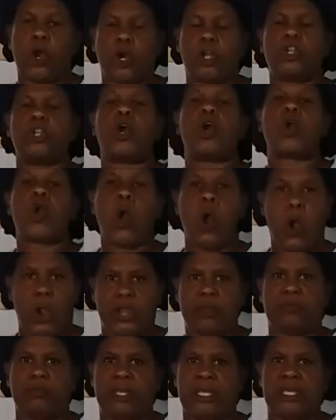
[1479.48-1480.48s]
Tun
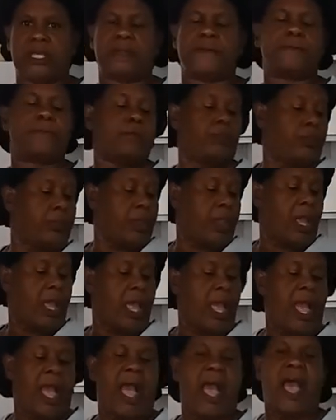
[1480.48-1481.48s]
Cornmeal.
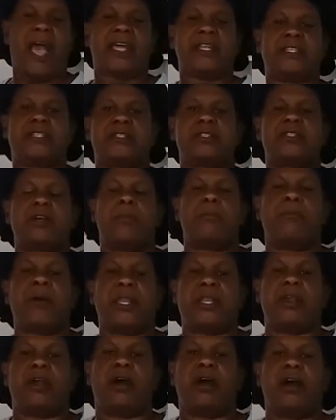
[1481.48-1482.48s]
And
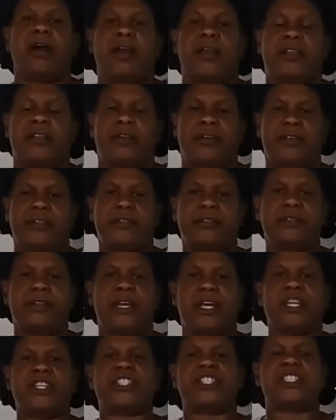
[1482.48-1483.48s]
somebody ordered,
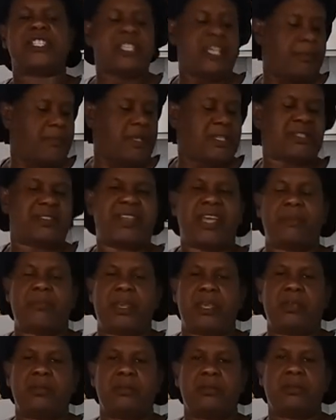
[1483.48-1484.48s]
and she said, Miss
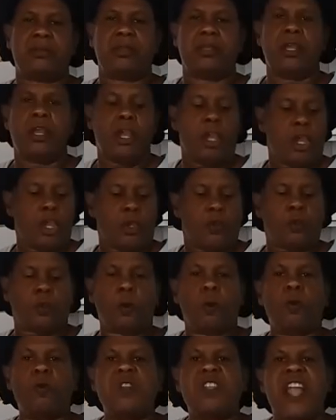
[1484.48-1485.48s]
Debbie,
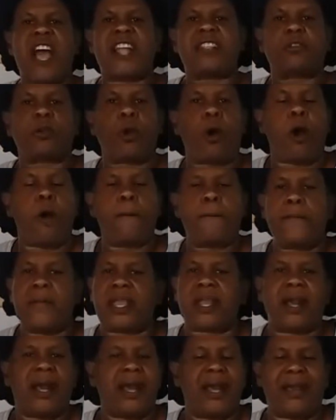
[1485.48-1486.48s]
do not cut
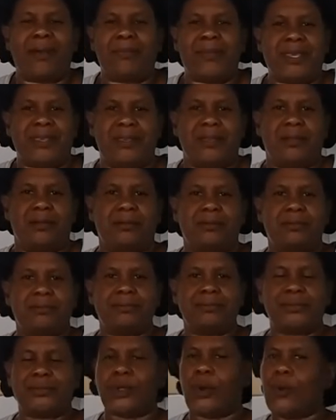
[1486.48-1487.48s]
my cornmeal.
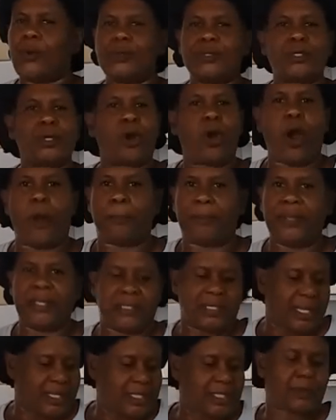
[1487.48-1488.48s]
Don't cup
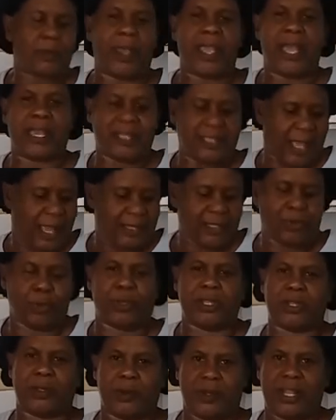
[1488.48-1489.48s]
it. That is why I
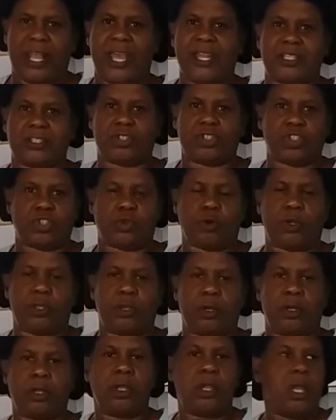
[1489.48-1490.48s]
took it out like this to show
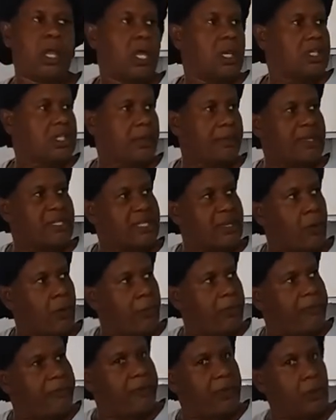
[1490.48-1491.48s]
you. So I said,
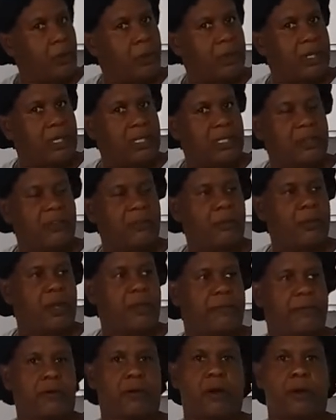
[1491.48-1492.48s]
what if I do with it if I
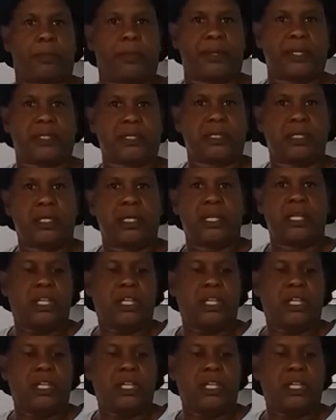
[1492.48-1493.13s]
not cup it?